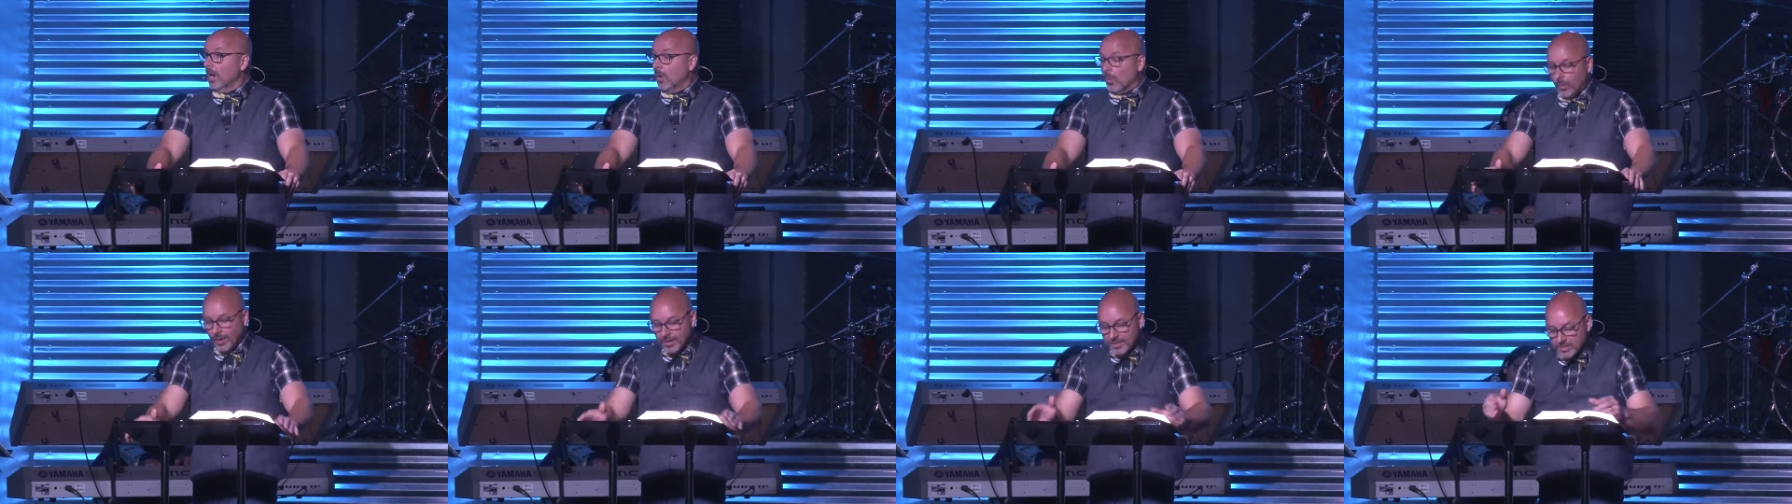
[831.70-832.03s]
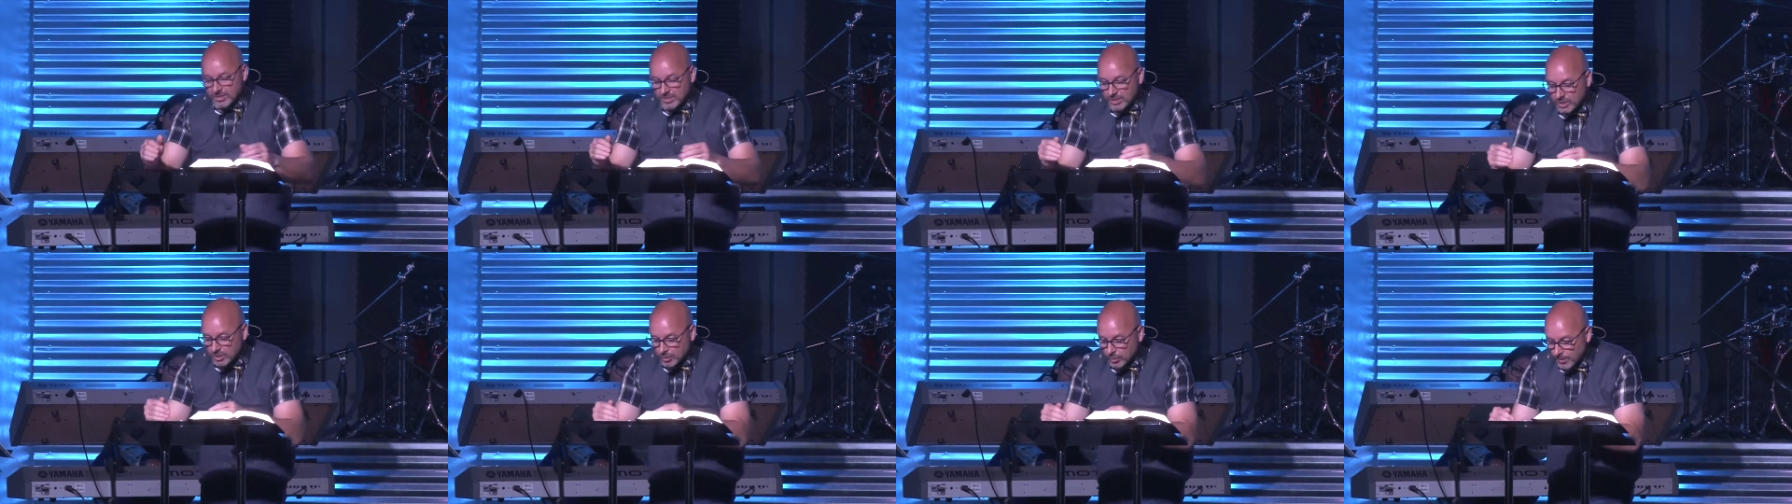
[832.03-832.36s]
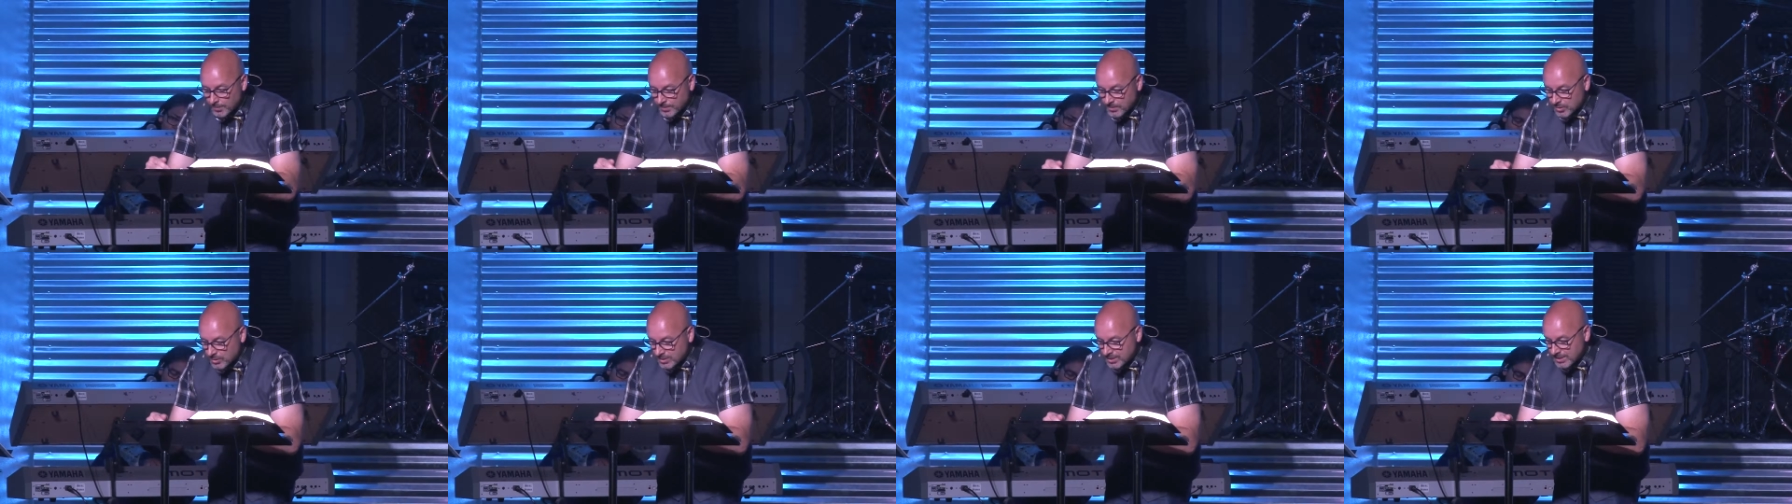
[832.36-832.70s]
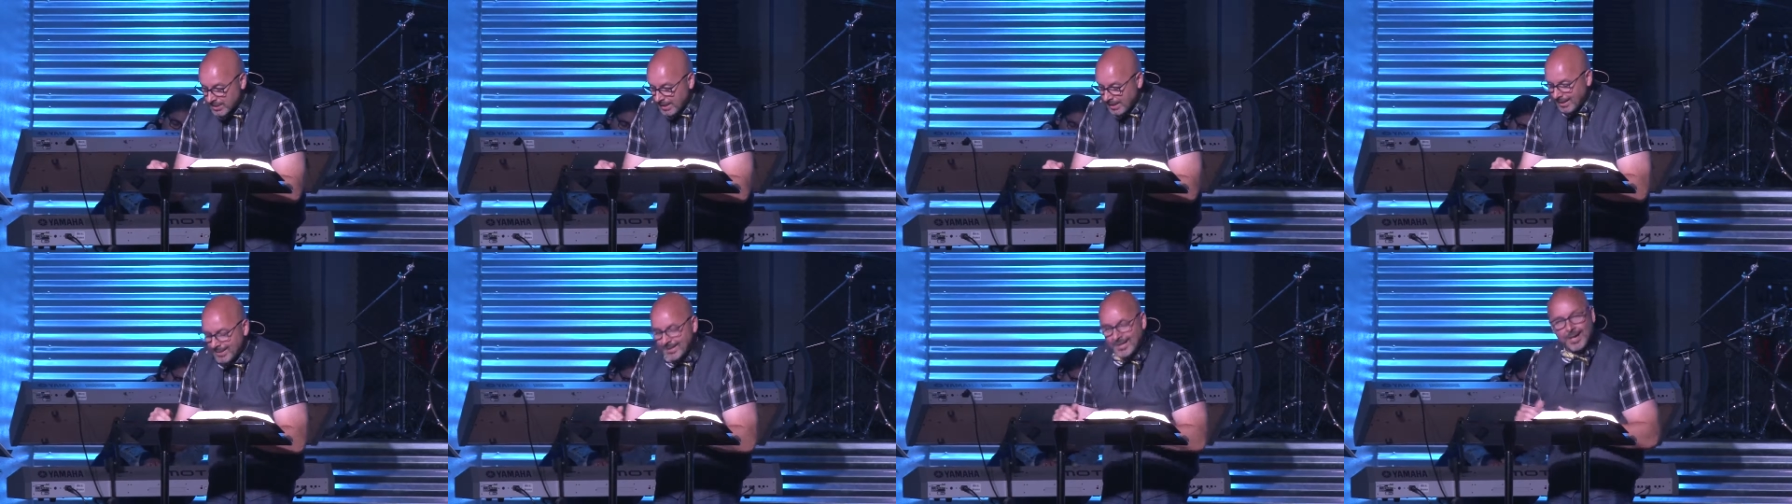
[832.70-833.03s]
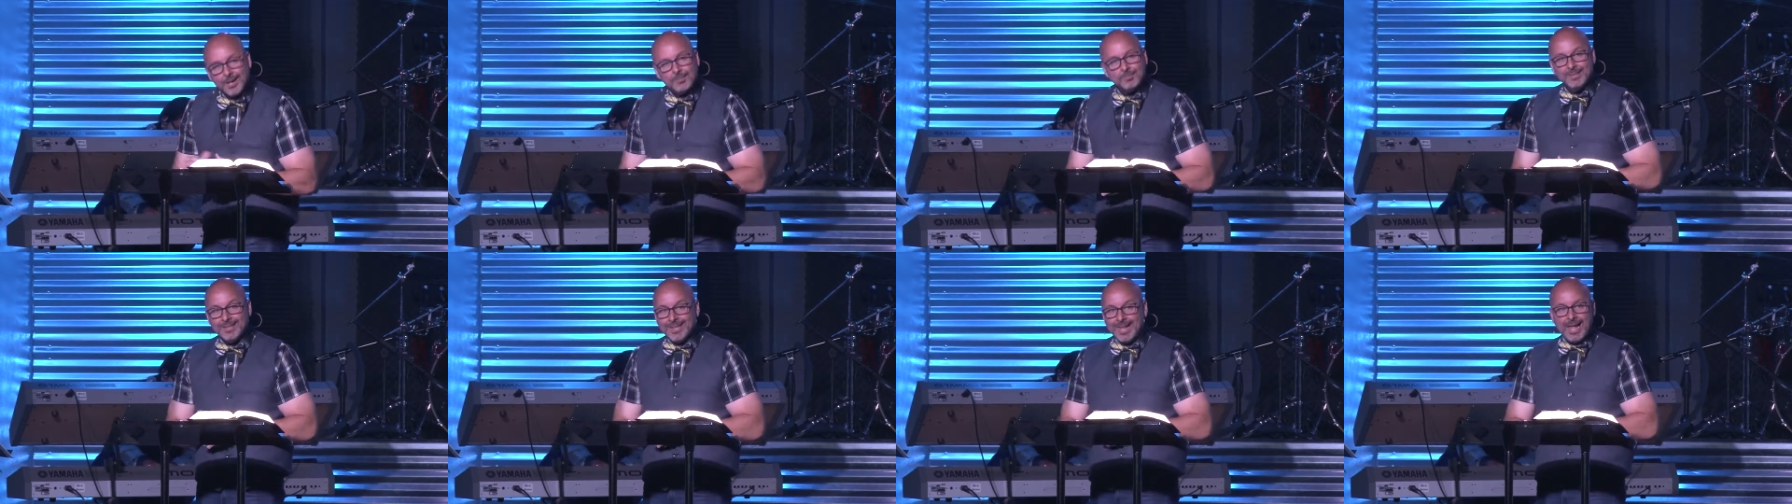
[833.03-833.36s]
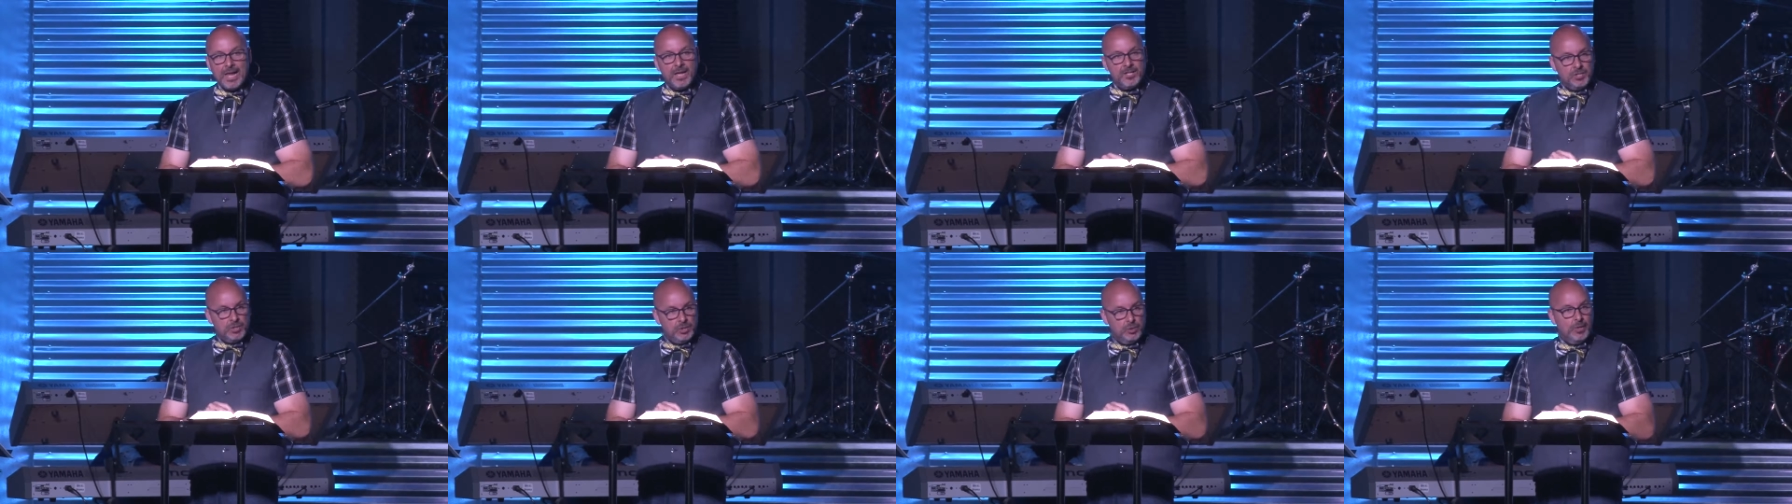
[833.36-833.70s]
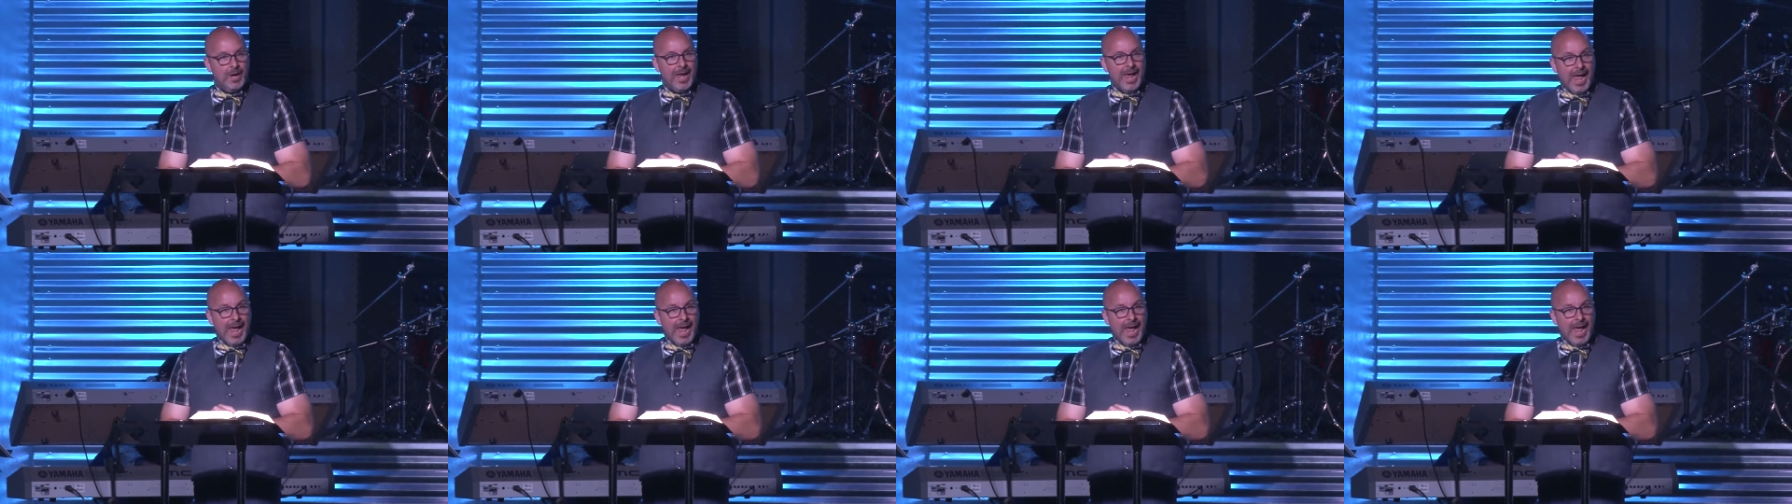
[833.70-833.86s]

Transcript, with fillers: What's the scripture saying? I'm glad you